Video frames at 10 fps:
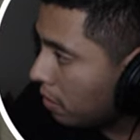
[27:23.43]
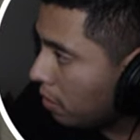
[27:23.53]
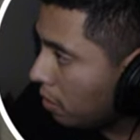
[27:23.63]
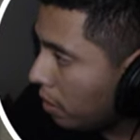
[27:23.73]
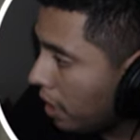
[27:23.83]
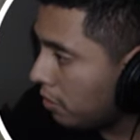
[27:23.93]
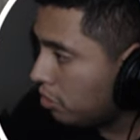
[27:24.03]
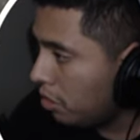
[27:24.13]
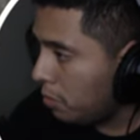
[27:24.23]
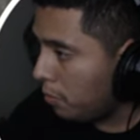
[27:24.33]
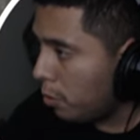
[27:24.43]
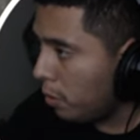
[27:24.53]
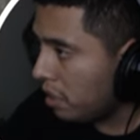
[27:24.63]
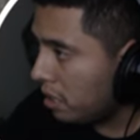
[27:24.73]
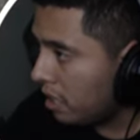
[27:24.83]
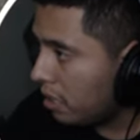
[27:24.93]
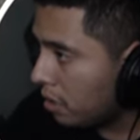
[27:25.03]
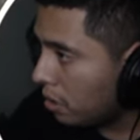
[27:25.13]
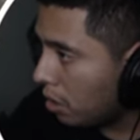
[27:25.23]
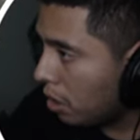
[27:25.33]
Okay, she moved quickly.
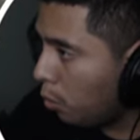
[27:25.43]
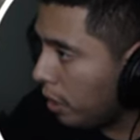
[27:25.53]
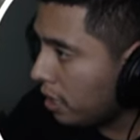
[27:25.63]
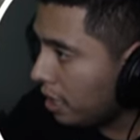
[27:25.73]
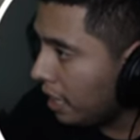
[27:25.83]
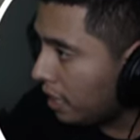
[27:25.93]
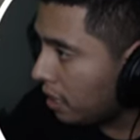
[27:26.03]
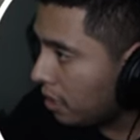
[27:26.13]
Quickly!